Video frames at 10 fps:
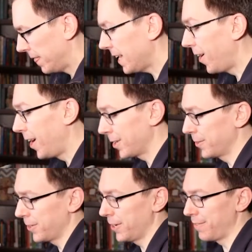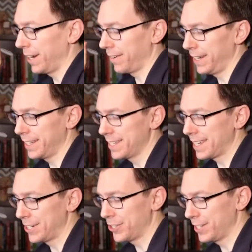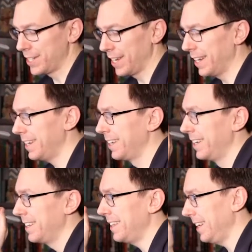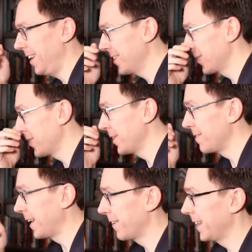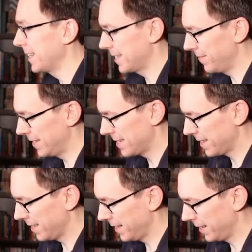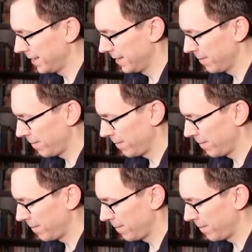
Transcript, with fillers: the auto covariance, I should say, the auto covariance of this thing,